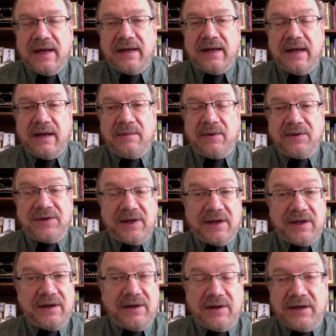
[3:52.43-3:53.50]
Now, most
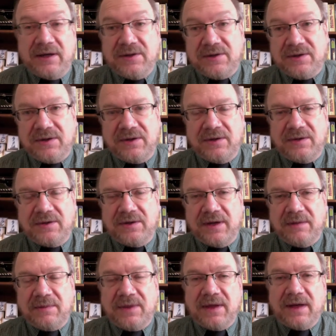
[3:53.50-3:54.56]
secondary teachers can do the
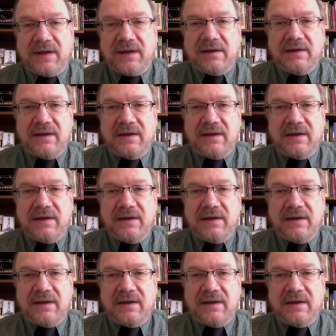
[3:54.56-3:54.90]
same thing.